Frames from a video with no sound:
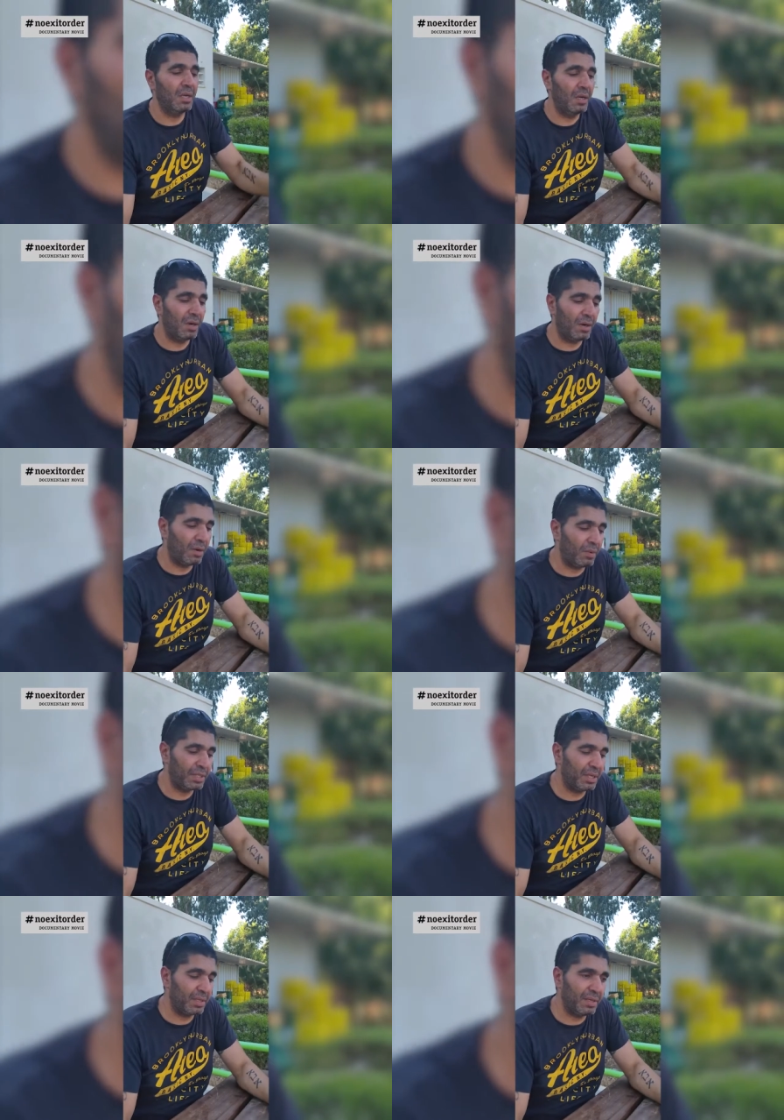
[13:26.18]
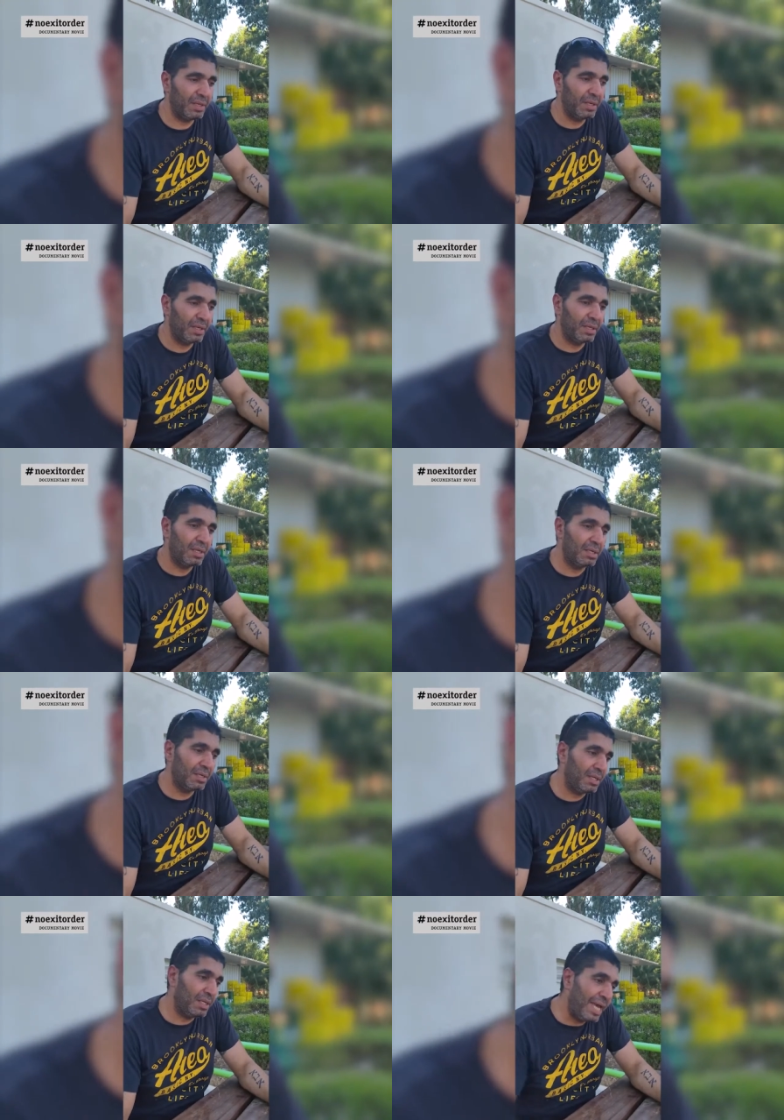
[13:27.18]
that's all people think about
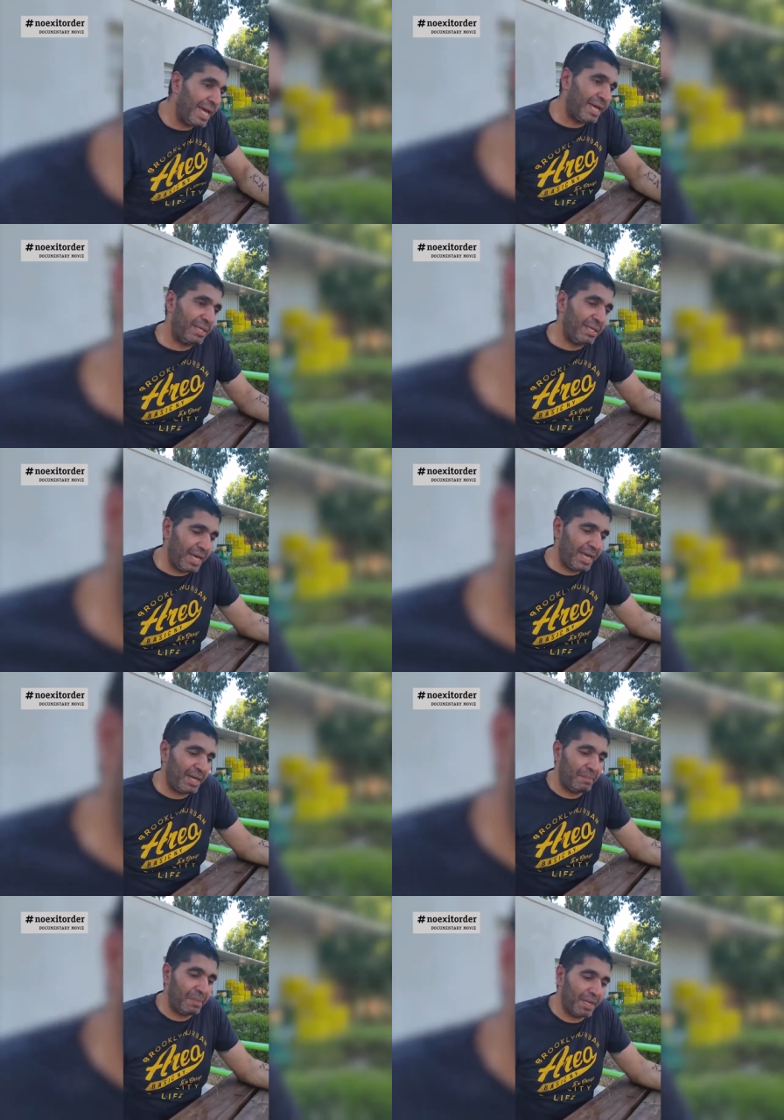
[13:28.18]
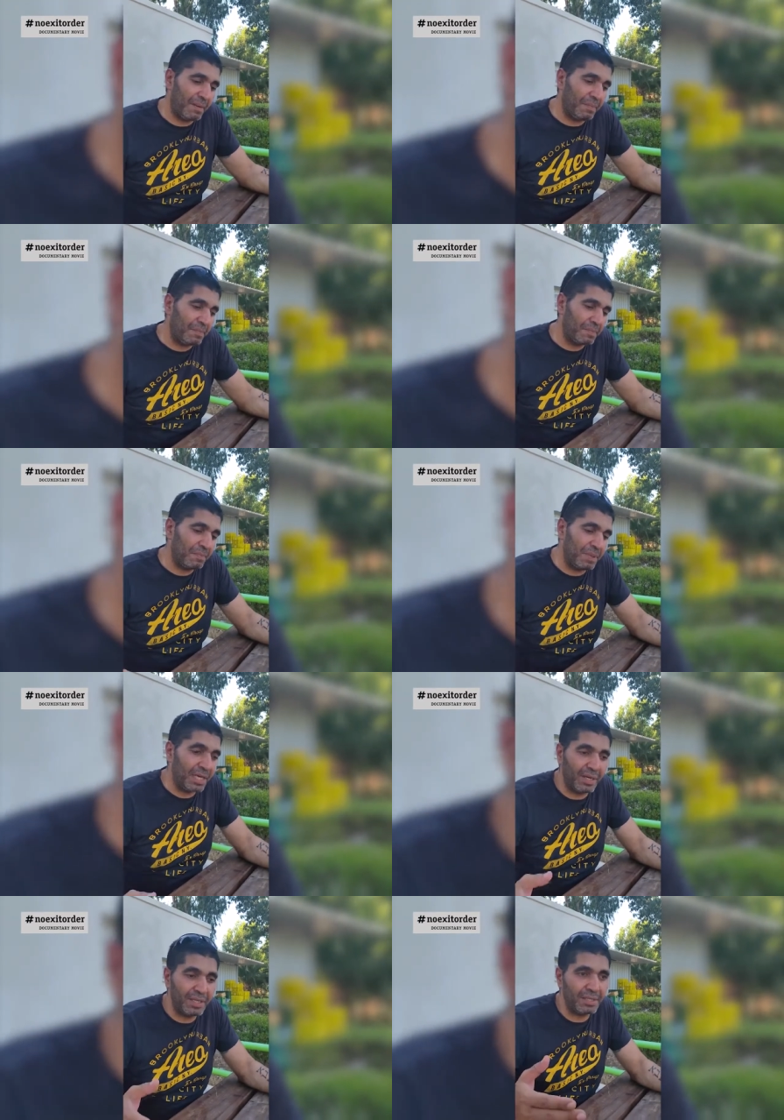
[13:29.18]
outside, you know. They have no idea
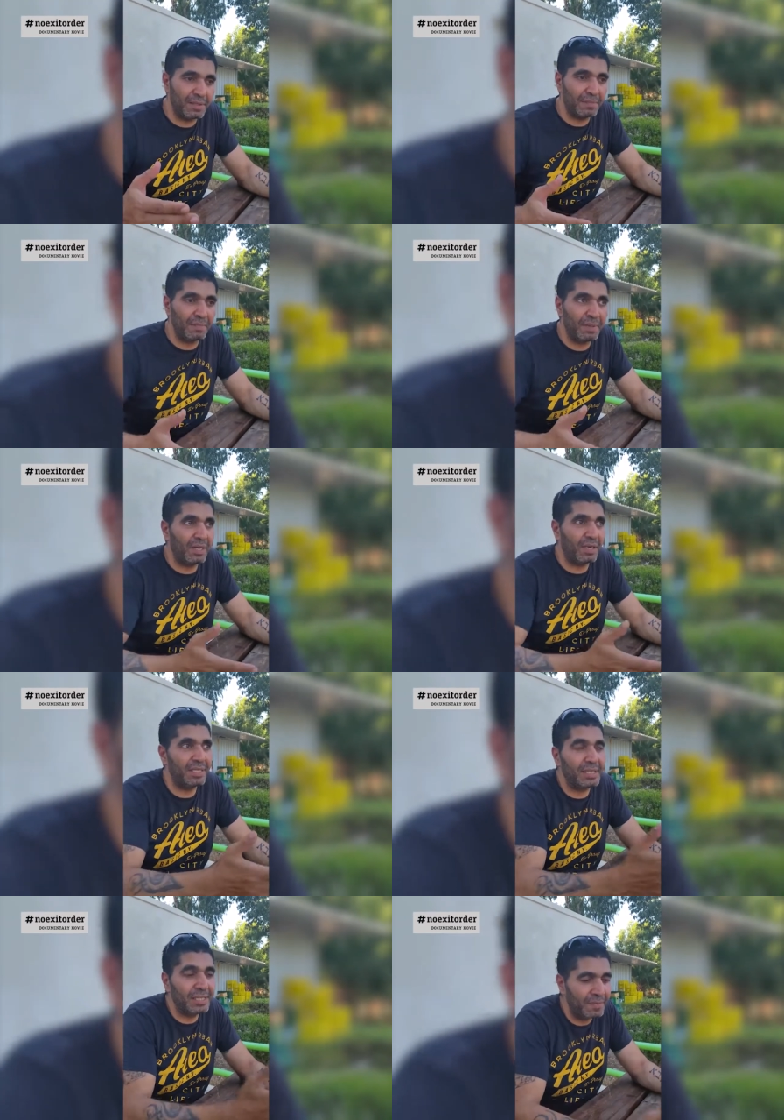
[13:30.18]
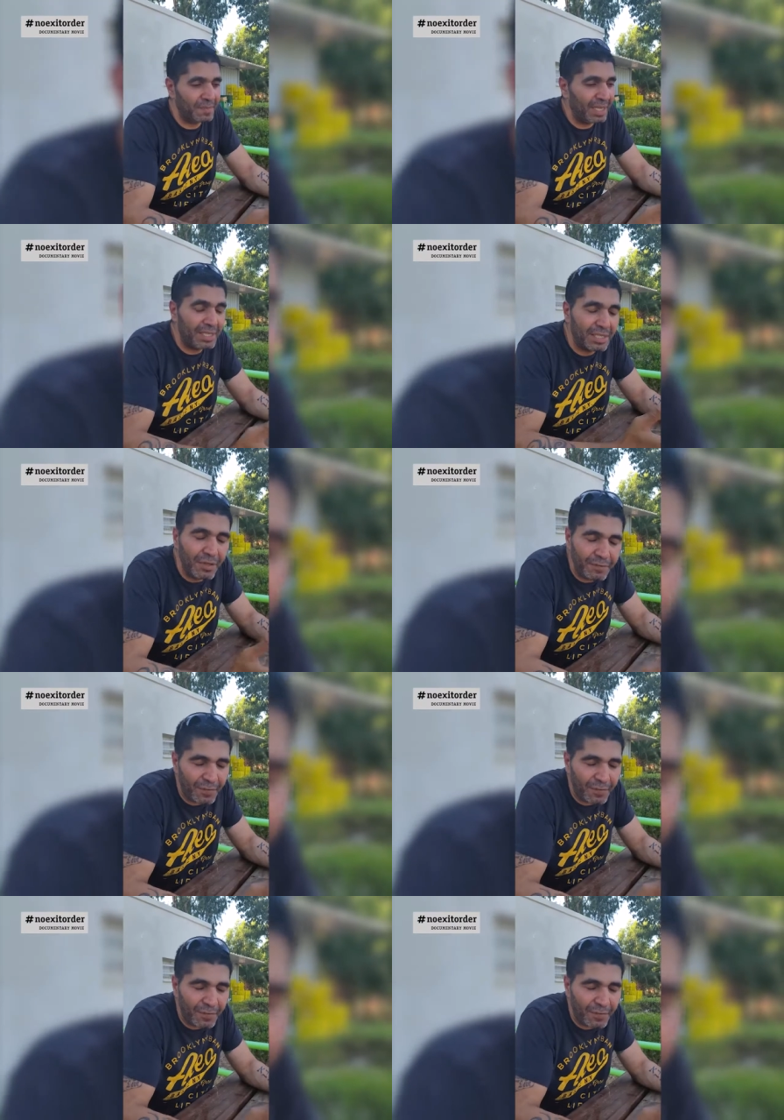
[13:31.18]
what real life is like in here. It's good